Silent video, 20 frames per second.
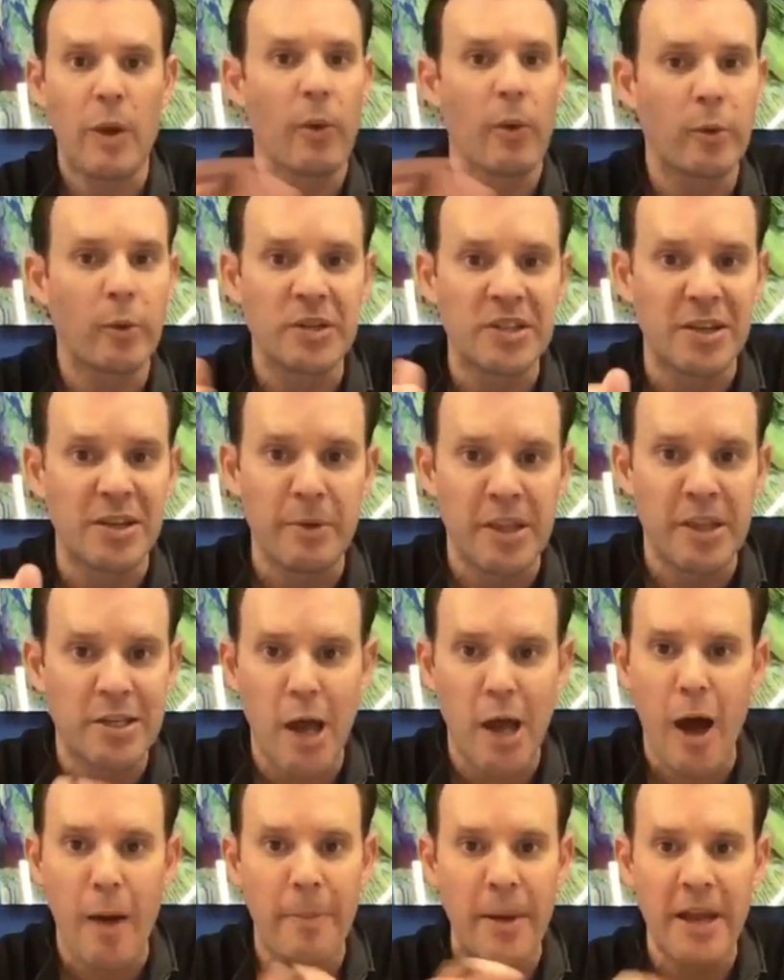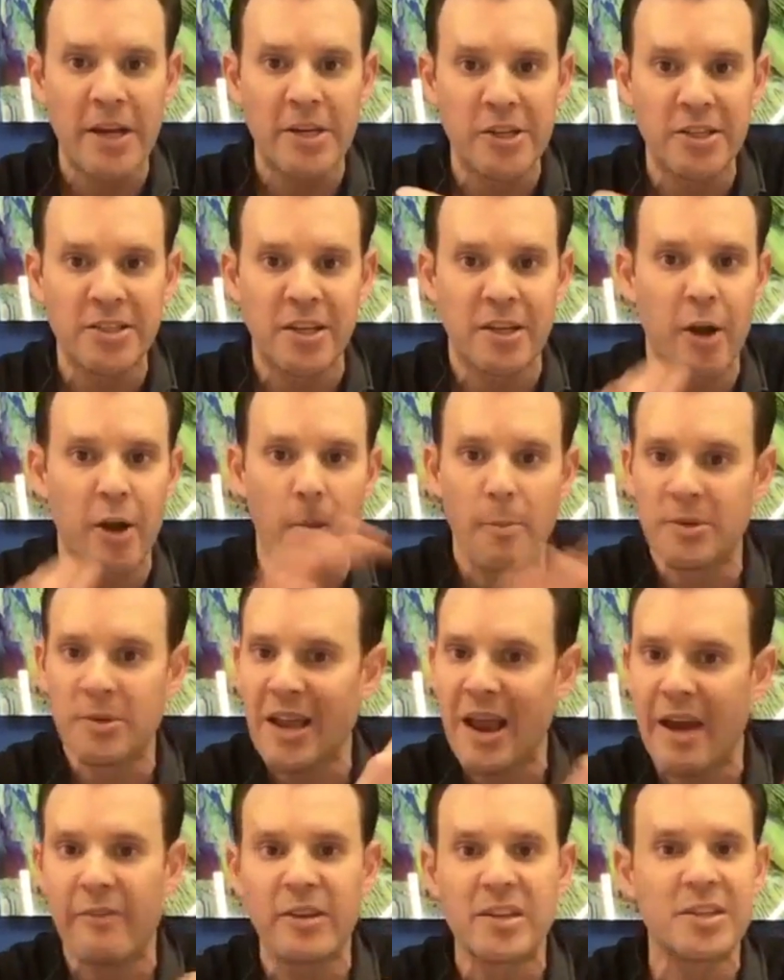some of the top agents in almost
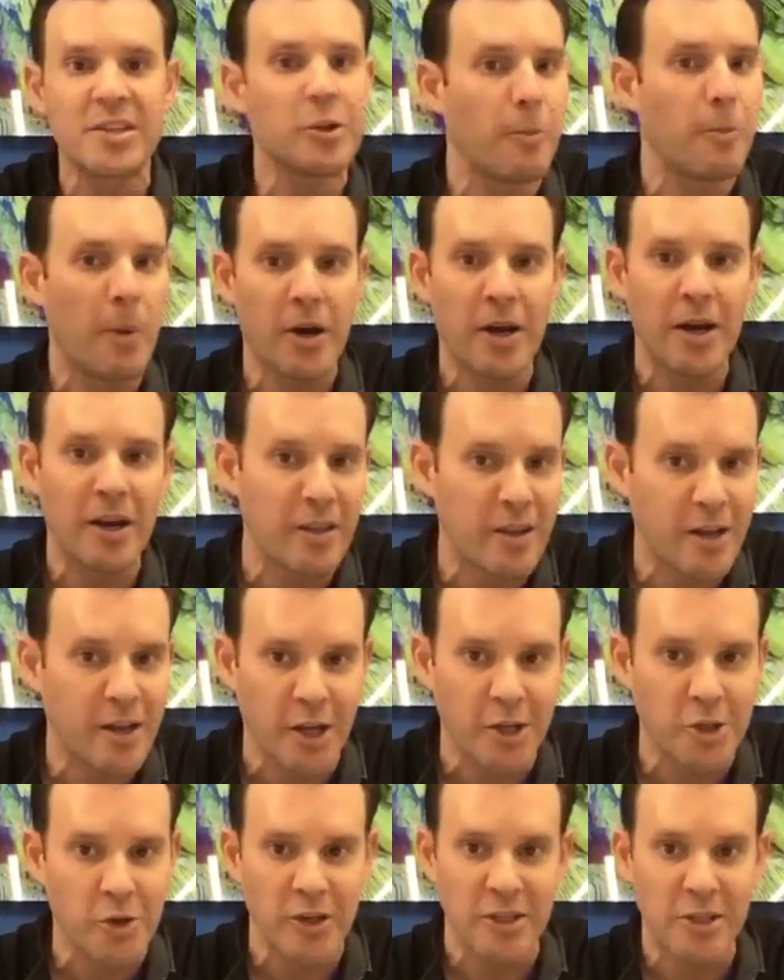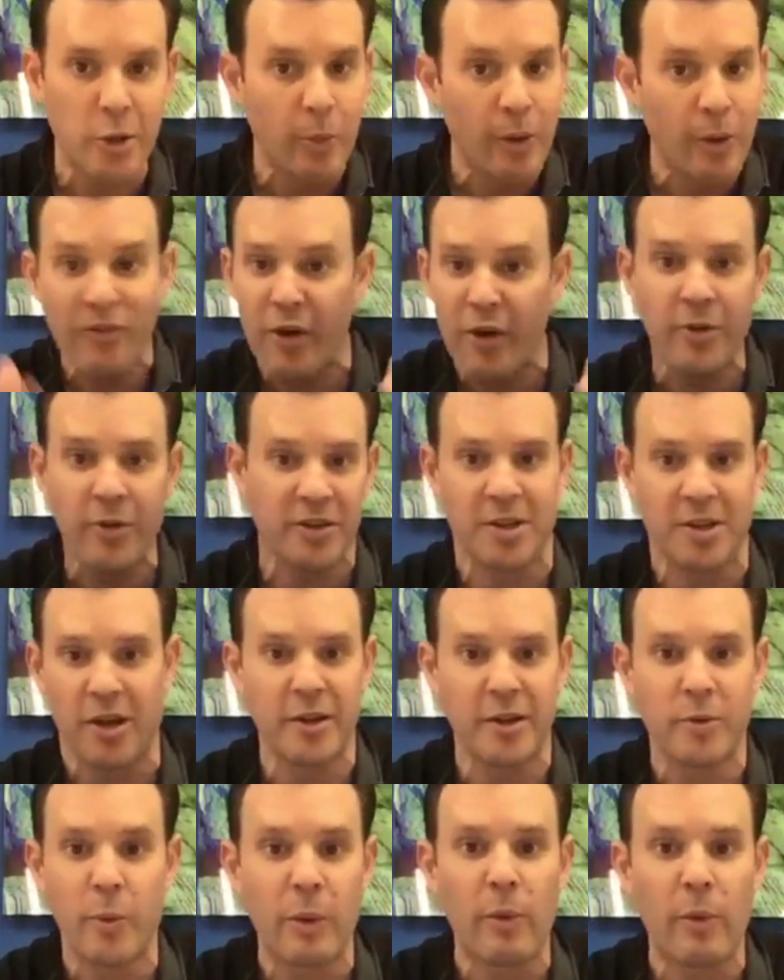every single market in the country. It's who we focus on.
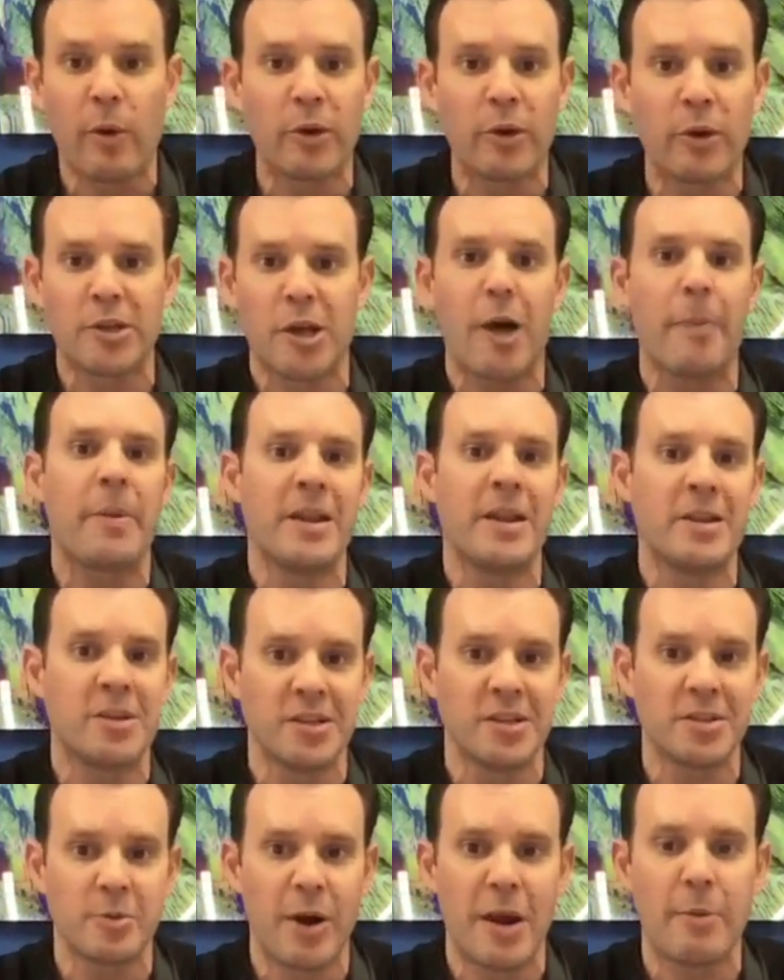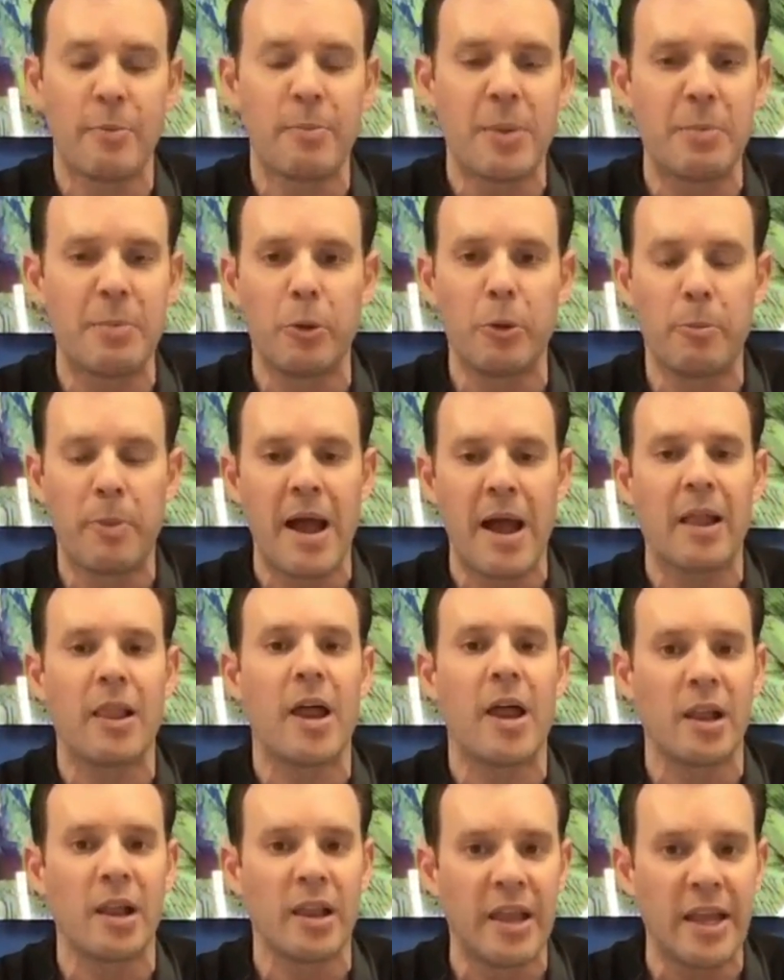We work with top agents, right? People who buy a lot
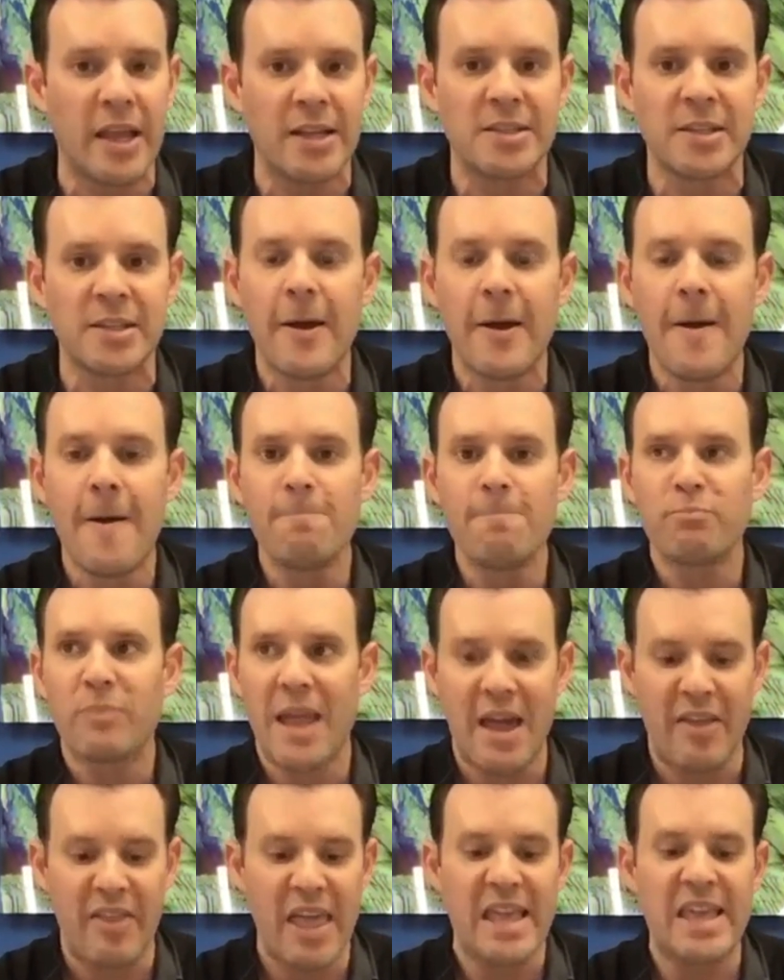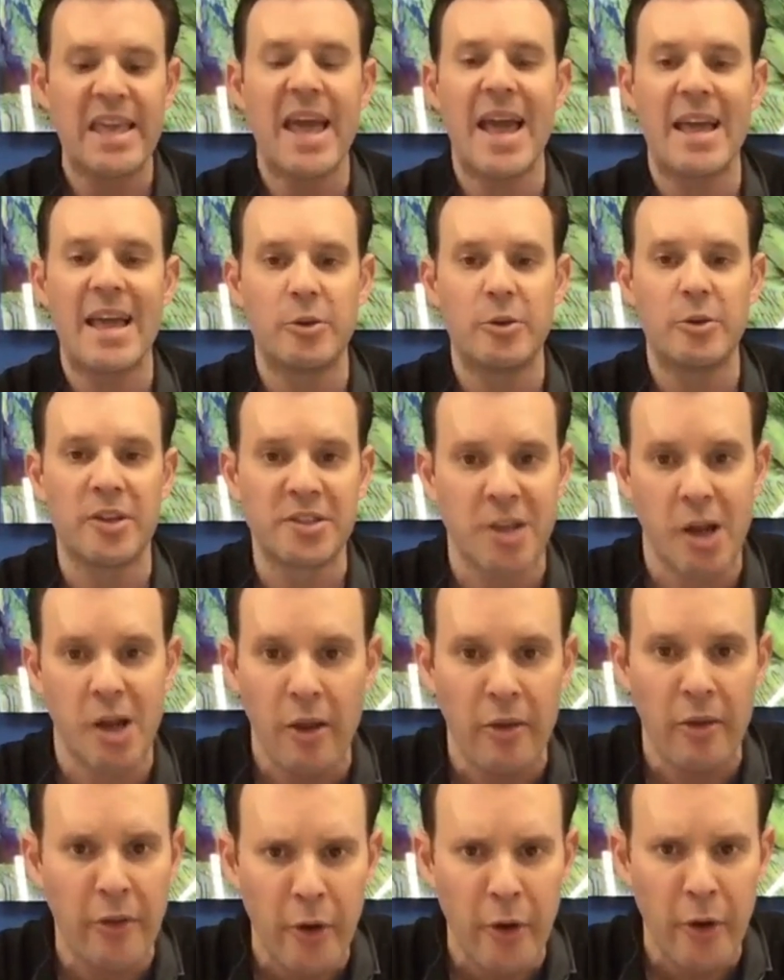of leads, and they can't do this all on
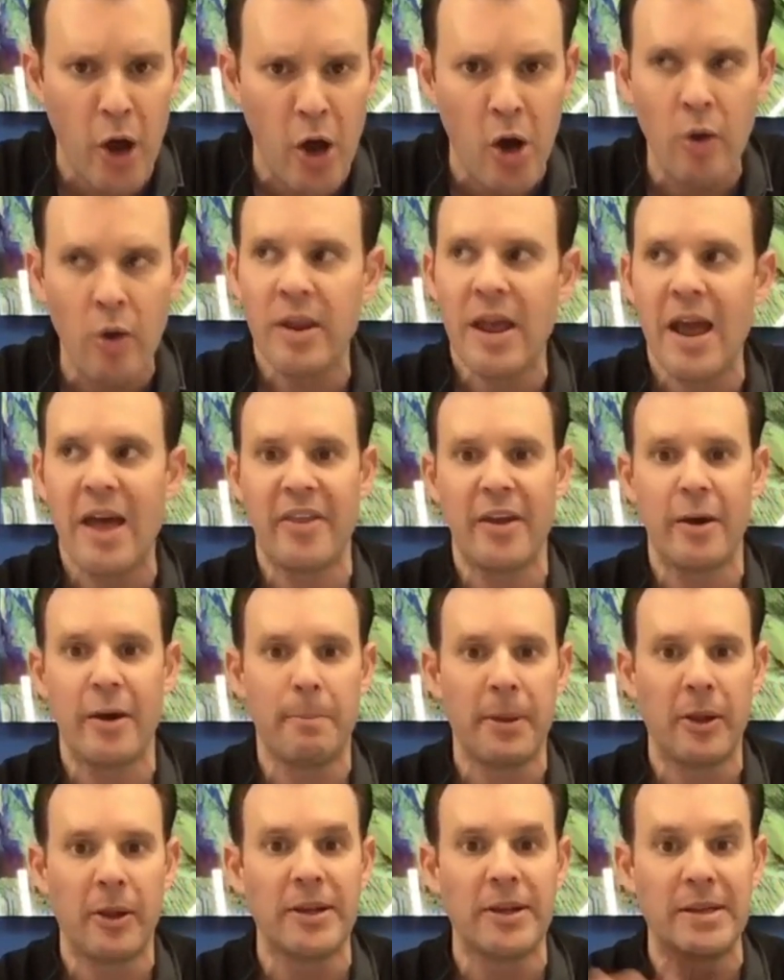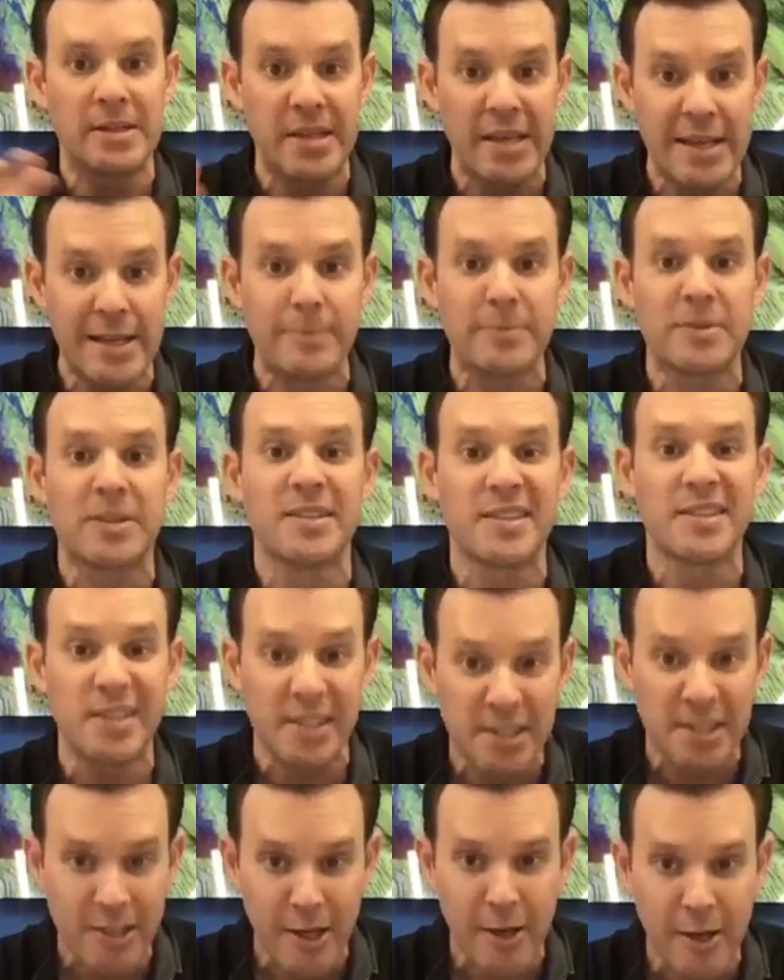their own, and they're building teams and
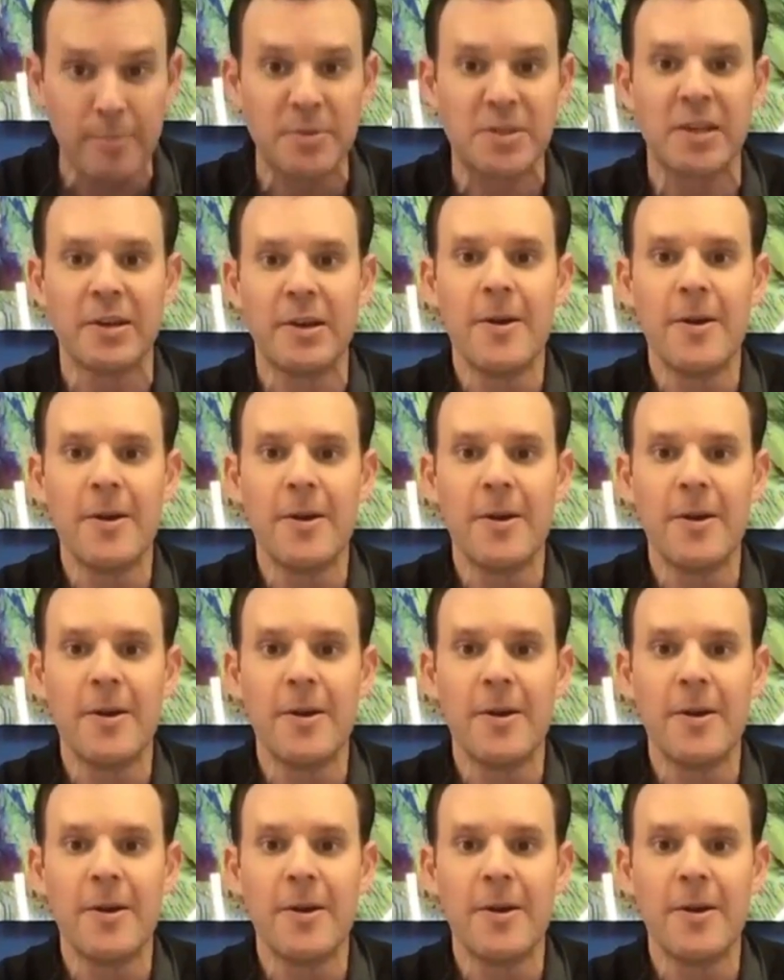systems.